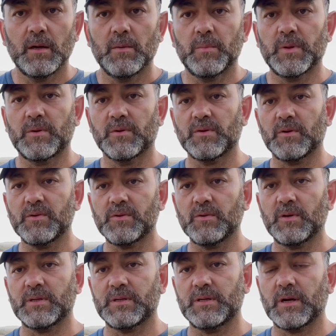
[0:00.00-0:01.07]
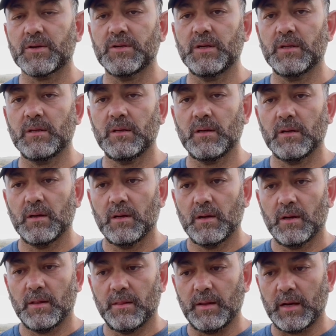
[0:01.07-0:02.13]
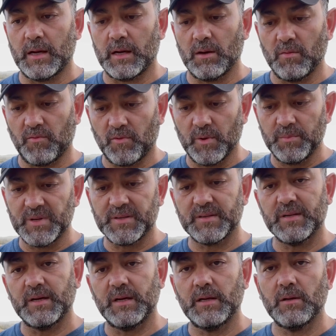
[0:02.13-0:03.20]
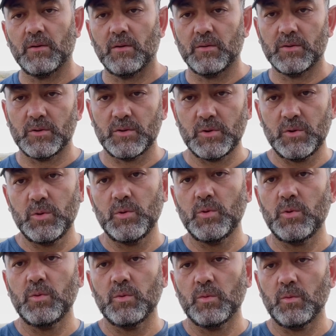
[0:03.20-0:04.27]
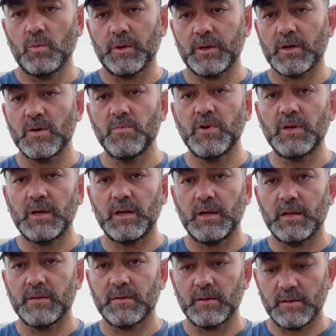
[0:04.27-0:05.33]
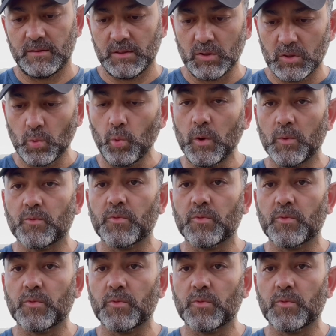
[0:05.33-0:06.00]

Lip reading: But there's also a section that from the city to what the community is, it's just one